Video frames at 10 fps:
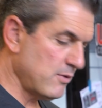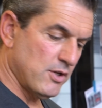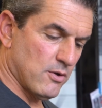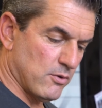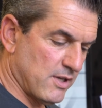
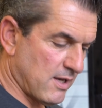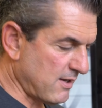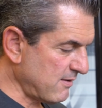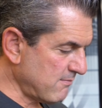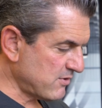you know, you
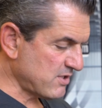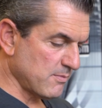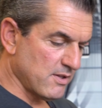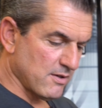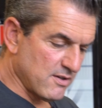got
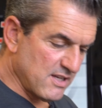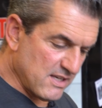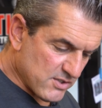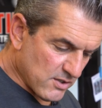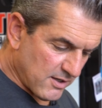some of the
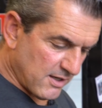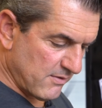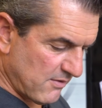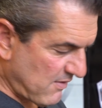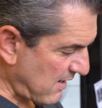Nissan
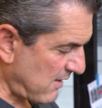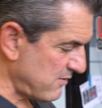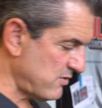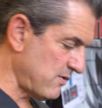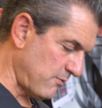Envy
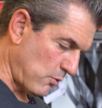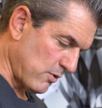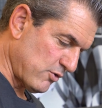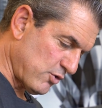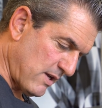vans and
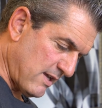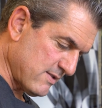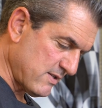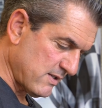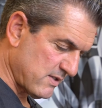Ford
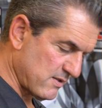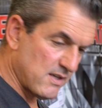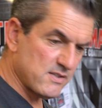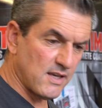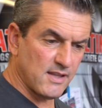Transits and
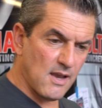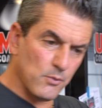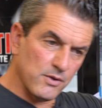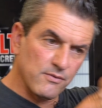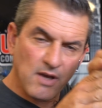things like that
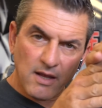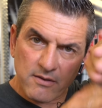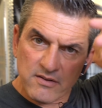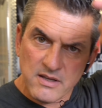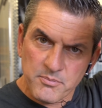where you've
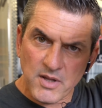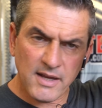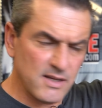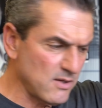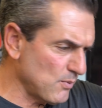got deep
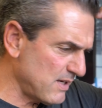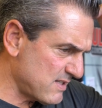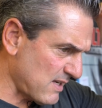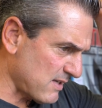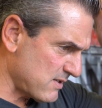90
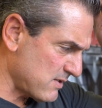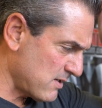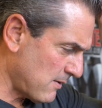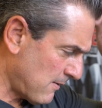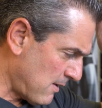recesses.
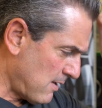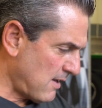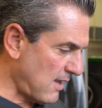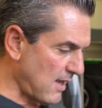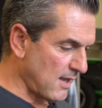
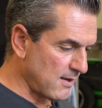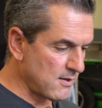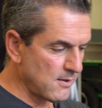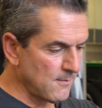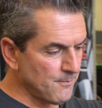And
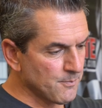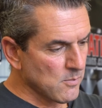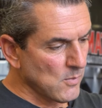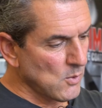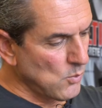
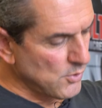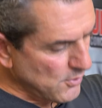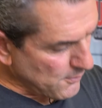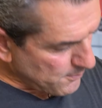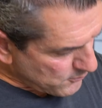when
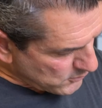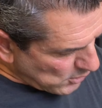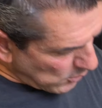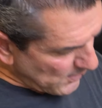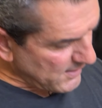you're
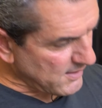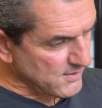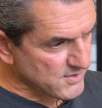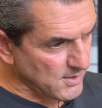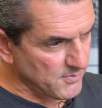going into
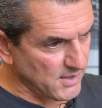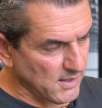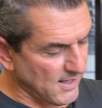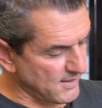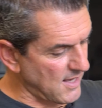something
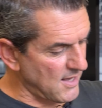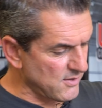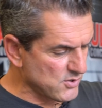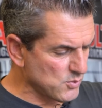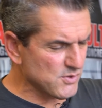like that,
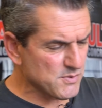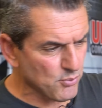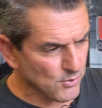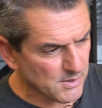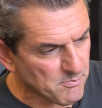this one's
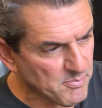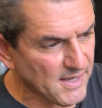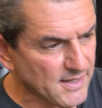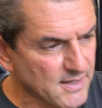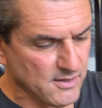pretty
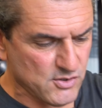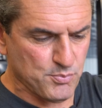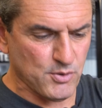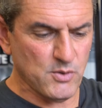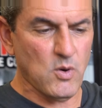big and it's
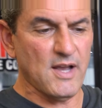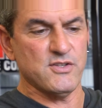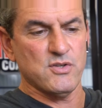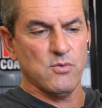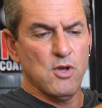pretty wide,
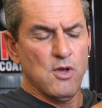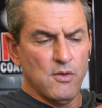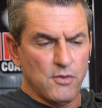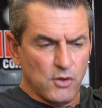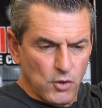so
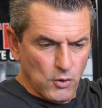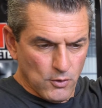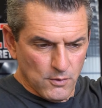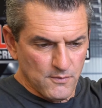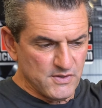the
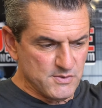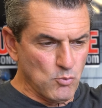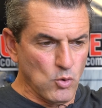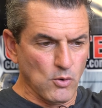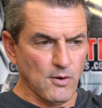curve is
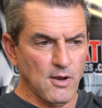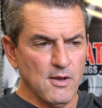more